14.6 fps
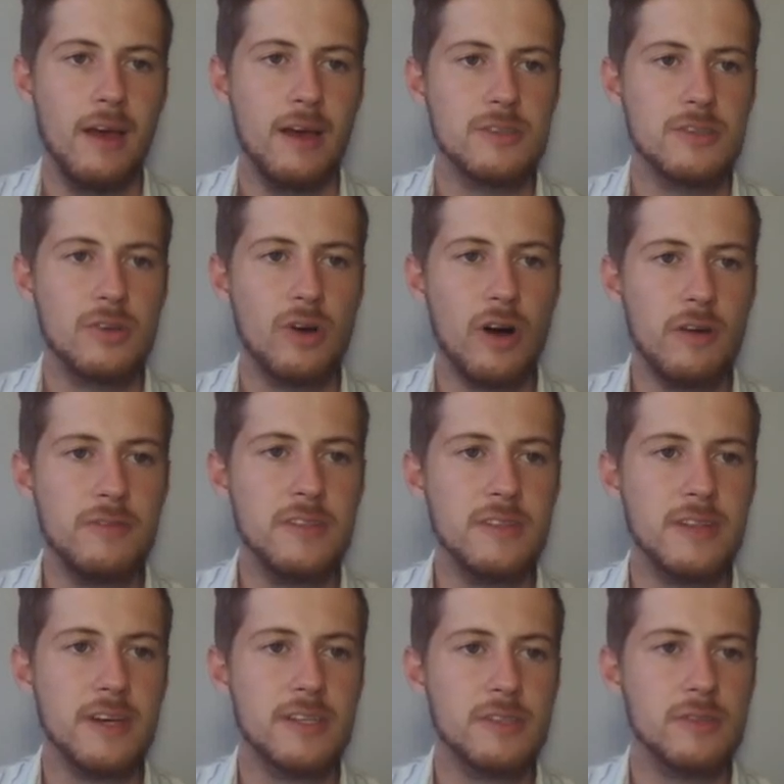So after
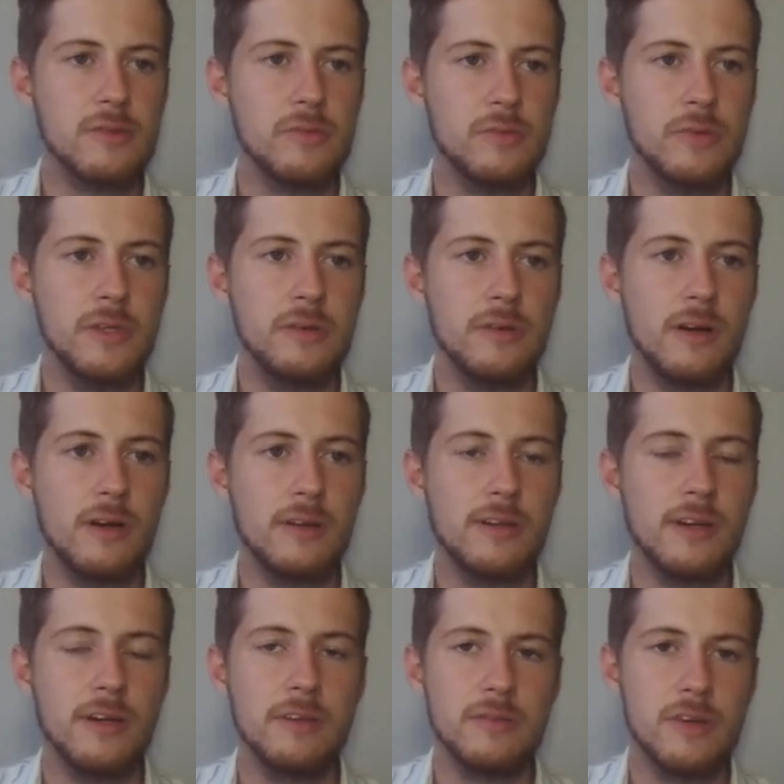that,
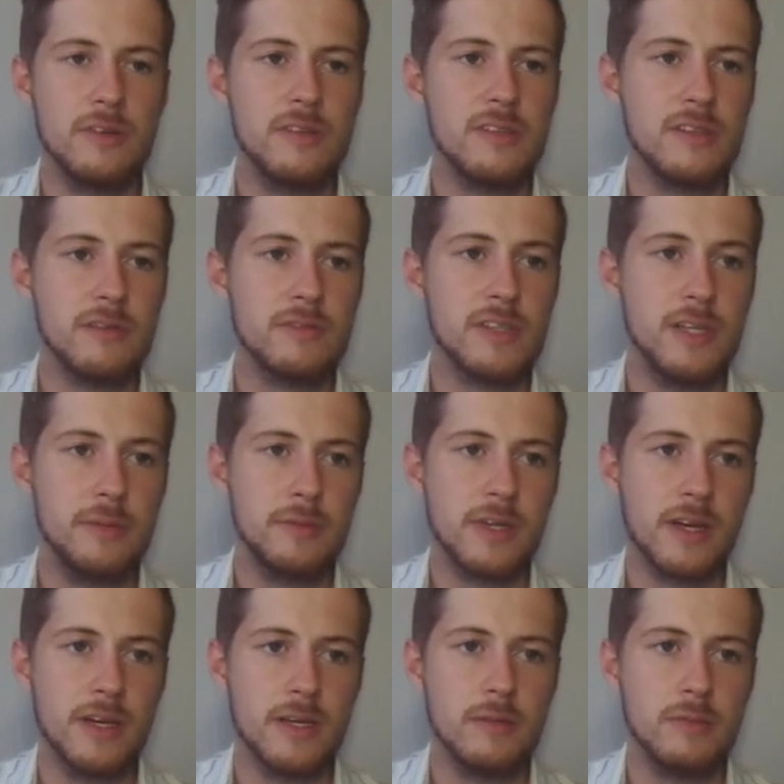now you've noticed I've skipped
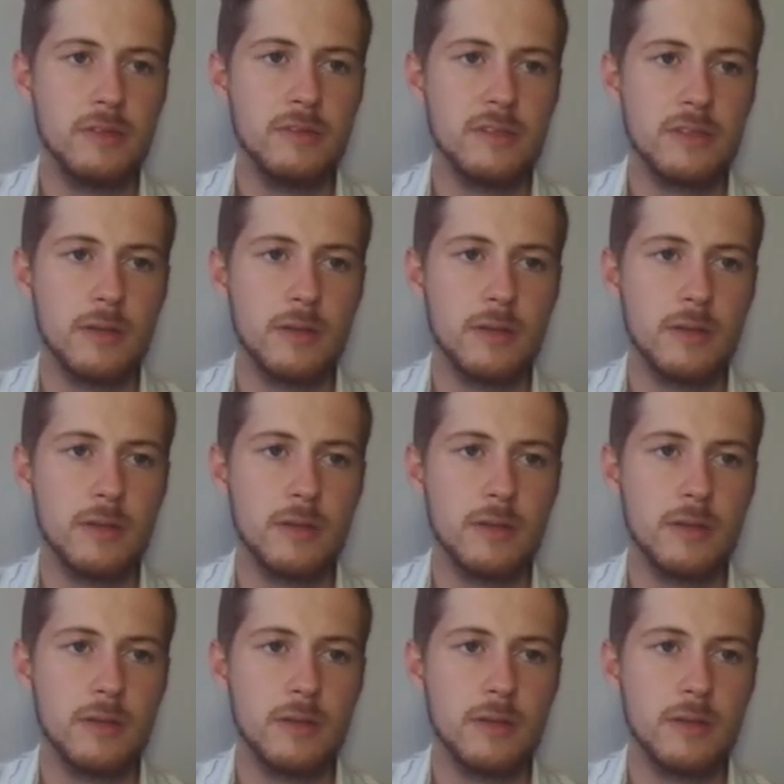cables.